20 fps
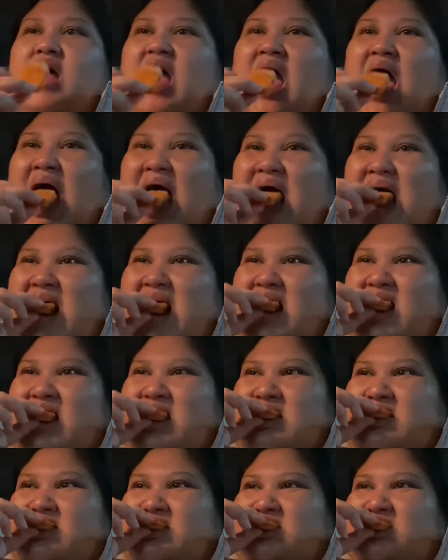I don't,
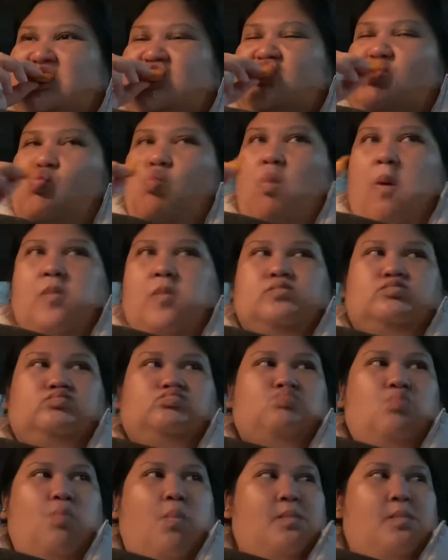I don't like
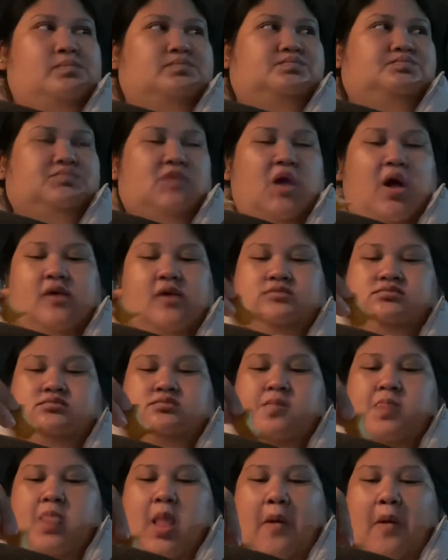mm. potato
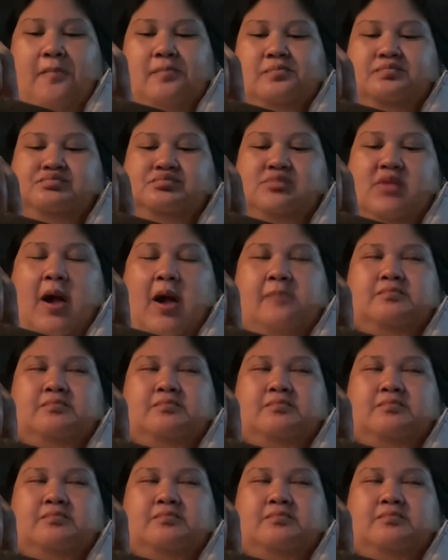sauce.